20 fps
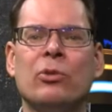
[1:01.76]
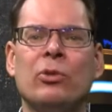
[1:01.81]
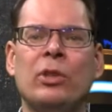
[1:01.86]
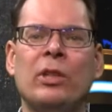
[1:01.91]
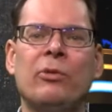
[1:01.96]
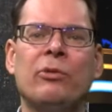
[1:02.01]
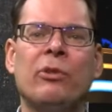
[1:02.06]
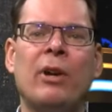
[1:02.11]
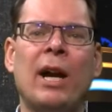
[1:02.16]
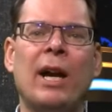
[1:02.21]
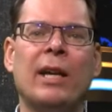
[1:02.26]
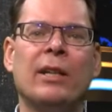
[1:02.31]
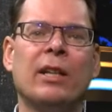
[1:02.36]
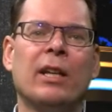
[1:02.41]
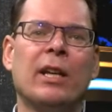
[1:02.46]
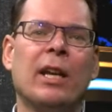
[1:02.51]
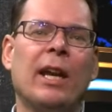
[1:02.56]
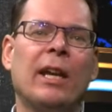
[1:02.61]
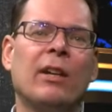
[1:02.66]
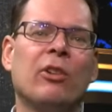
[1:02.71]
to define
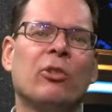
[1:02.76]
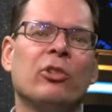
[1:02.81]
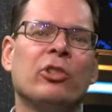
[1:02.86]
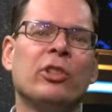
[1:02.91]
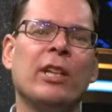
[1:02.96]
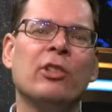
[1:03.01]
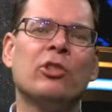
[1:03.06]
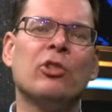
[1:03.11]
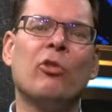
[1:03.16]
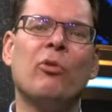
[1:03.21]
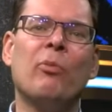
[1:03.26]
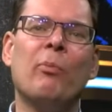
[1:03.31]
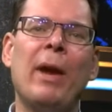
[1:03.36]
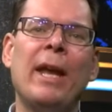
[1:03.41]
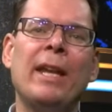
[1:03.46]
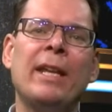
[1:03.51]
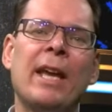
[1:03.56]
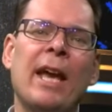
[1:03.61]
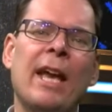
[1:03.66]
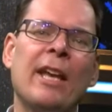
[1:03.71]
and consist of
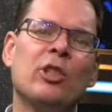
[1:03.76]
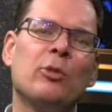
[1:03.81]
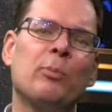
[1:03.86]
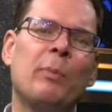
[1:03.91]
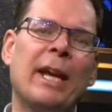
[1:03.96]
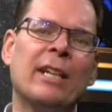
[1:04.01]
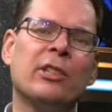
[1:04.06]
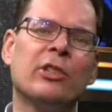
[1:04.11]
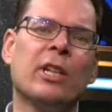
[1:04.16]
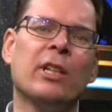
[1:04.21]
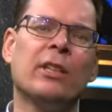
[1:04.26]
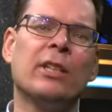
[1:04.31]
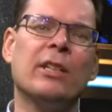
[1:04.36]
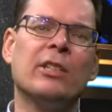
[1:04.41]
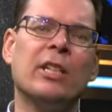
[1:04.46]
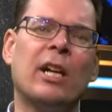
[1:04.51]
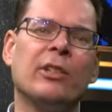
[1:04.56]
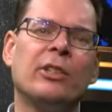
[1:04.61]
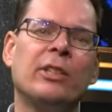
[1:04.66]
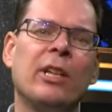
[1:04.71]
many aspects that
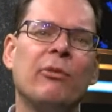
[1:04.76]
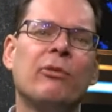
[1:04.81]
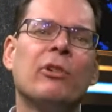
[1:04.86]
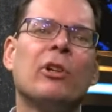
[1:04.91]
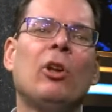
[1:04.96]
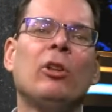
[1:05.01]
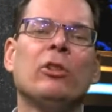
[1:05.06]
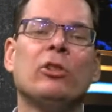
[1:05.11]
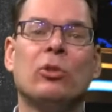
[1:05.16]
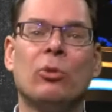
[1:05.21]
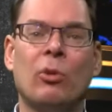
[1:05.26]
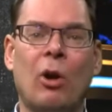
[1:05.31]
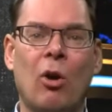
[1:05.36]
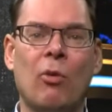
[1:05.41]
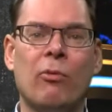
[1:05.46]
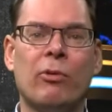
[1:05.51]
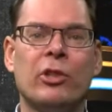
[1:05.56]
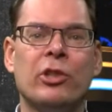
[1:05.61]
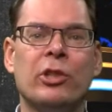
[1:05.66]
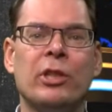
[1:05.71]
are difficult to
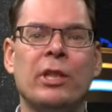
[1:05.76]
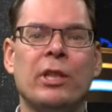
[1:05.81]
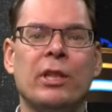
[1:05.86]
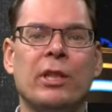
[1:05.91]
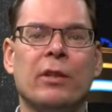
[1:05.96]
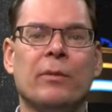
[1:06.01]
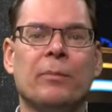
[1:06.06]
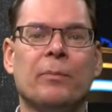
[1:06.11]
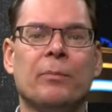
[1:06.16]
oversee.